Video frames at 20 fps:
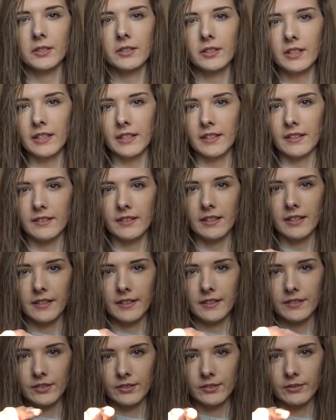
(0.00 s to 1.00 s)
Looking at the
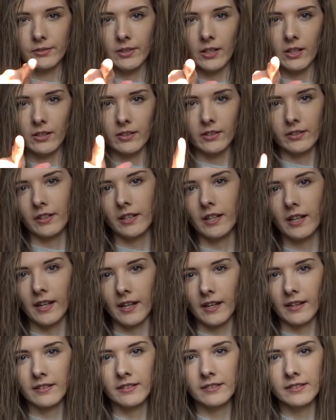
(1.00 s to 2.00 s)
little clock on
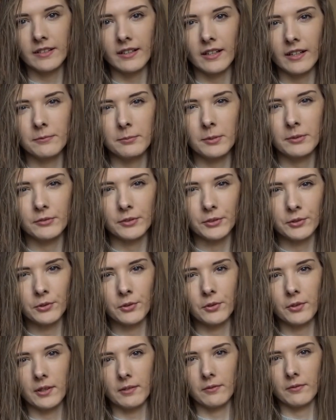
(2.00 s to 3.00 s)
here, I've been
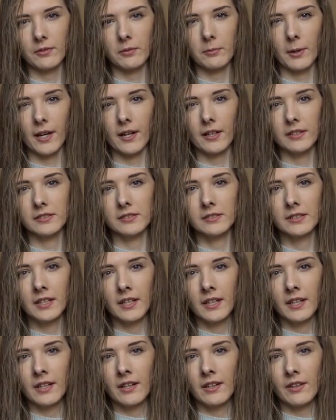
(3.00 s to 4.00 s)
recording for about
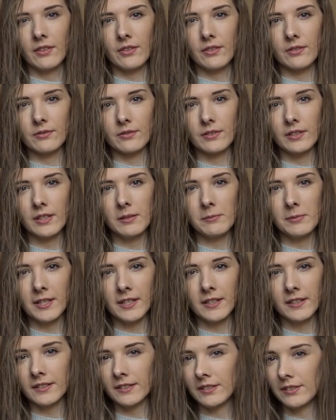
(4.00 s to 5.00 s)
3
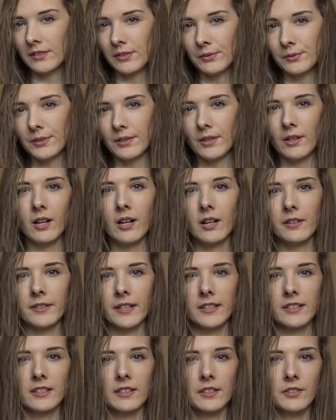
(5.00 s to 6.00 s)
minutes, 2.5
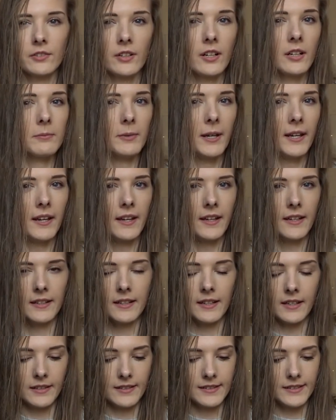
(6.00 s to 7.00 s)
actually drying my
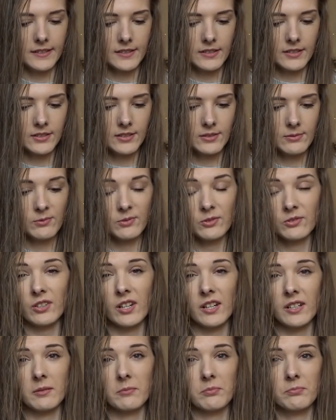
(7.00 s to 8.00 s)
hair, and it's
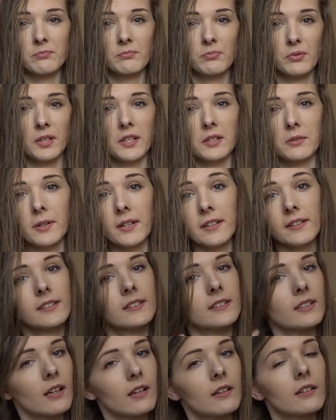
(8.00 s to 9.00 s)
dried it pretty quick,
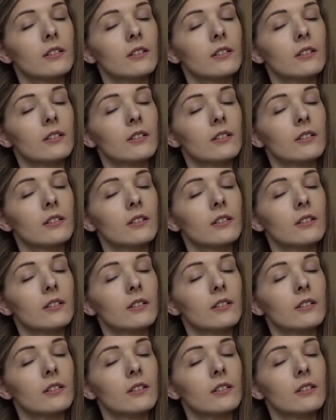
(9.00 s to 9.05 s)
so